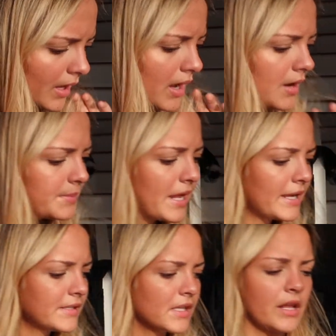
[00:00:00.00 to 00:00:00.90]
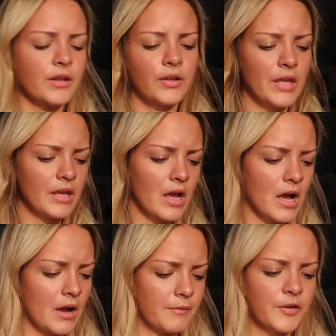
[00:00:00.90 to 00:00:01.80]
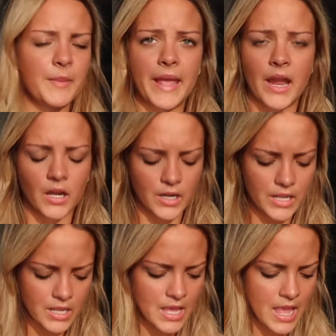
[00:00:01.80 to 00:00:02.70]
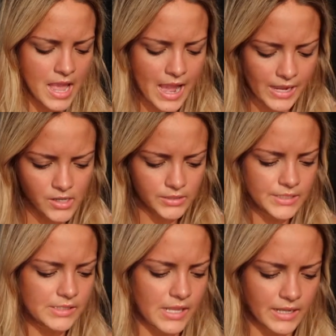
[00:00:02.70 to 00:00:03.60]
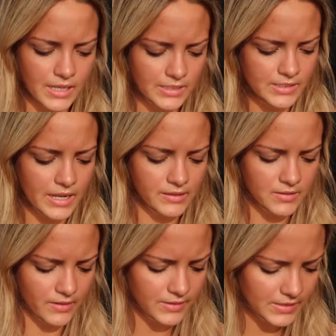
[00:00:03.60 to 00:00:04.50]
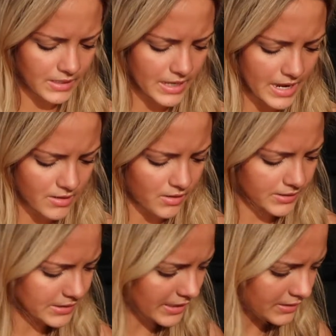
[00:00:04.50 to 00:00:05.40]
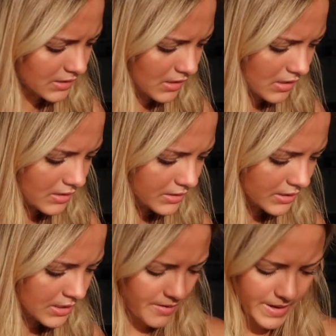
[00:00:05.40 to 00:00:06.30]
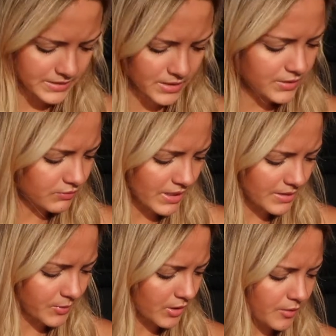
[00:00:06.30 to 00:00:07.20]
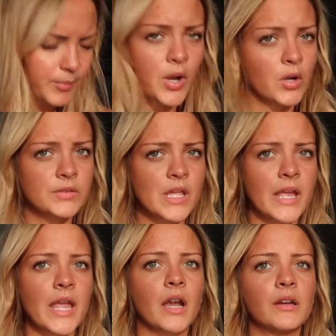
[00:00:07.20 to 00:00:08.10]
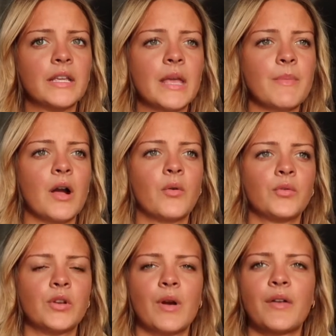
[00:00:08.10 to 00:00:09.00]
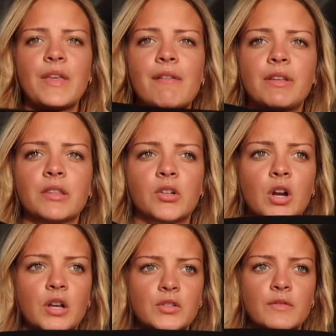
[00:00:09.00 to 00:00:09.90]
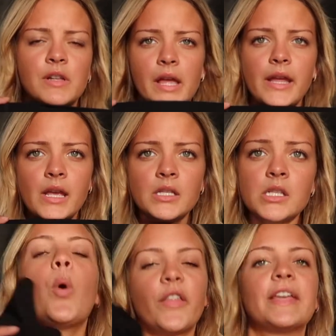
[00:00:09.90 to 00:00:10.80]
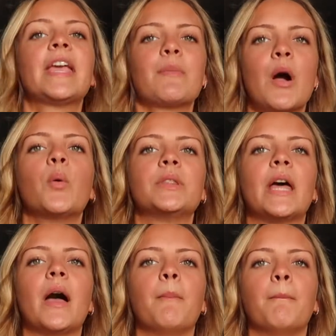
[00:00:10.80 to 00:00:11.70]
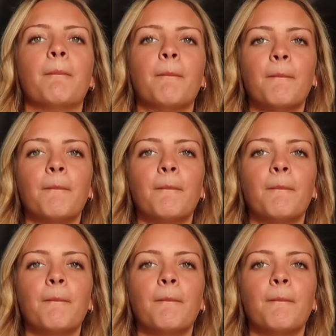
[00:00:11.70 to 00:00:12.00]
Next, another thing from Aerie, I got these leggings. I saw this again on TikTok. I saw this random girl post that Aerie came out, you know how they have like the crossover leggings, well they came out with them